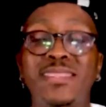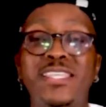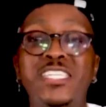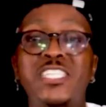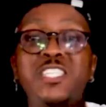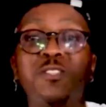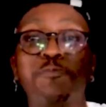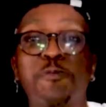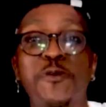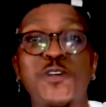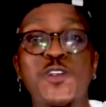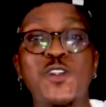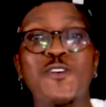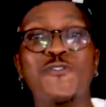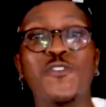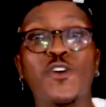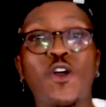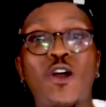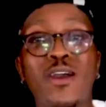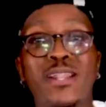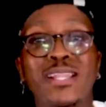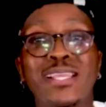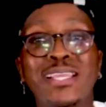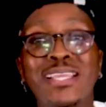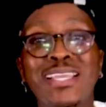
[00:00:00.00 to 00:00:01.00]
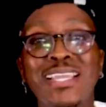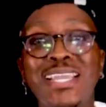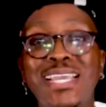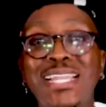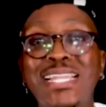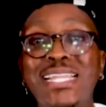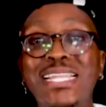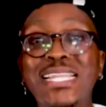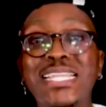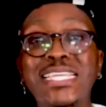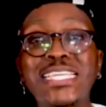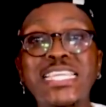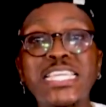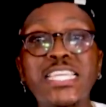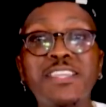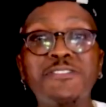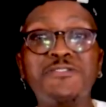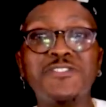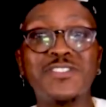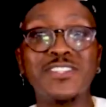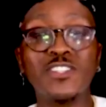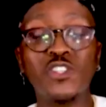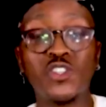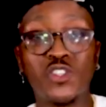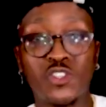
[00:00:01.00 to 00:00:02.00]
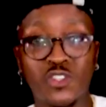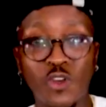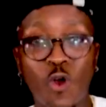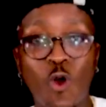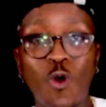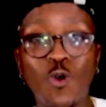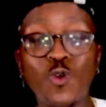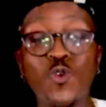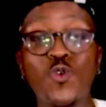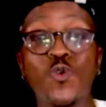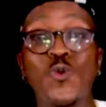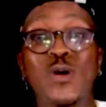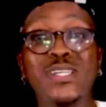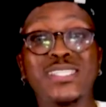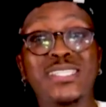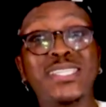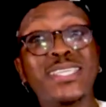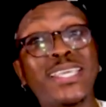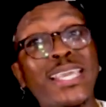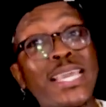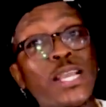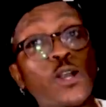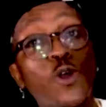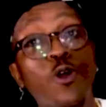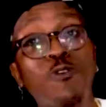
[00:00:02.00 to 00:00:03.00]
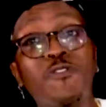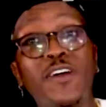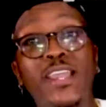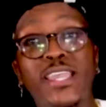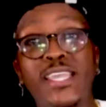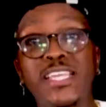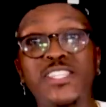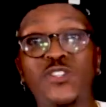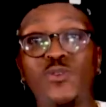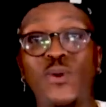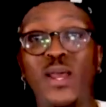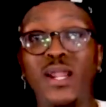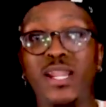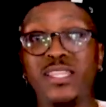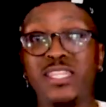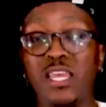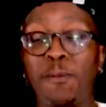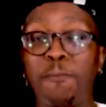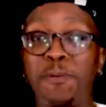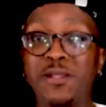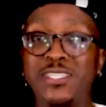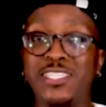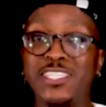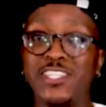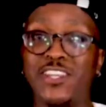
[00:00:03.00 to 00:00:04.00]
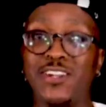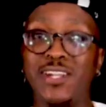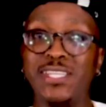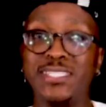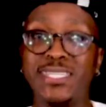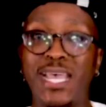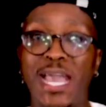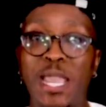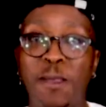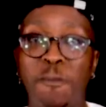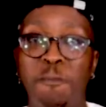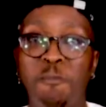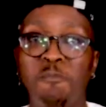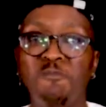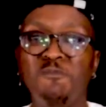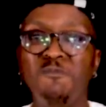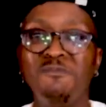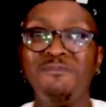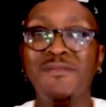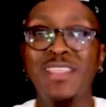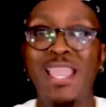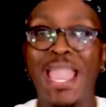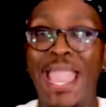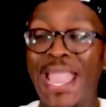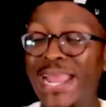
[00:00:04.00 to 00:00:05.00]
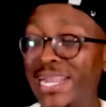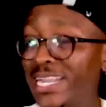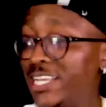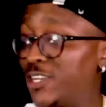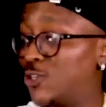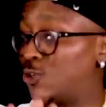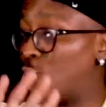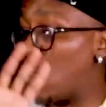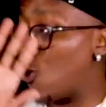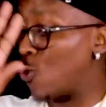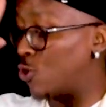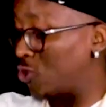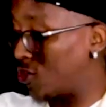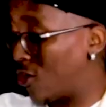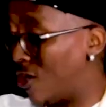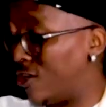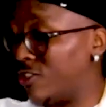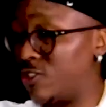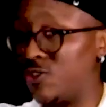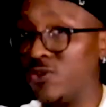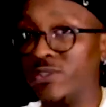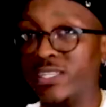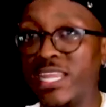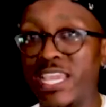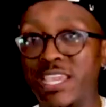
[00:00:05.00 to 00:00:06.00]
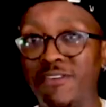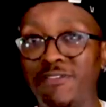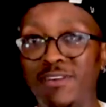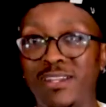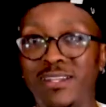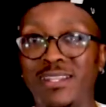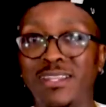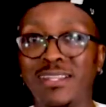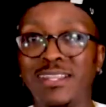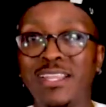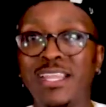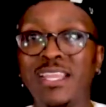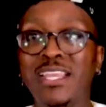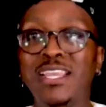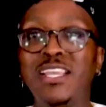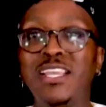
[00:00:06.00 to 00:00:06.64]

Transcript: The Spirit of God leaves Saul, who was king over Israel at that particular time, and it goes on to David.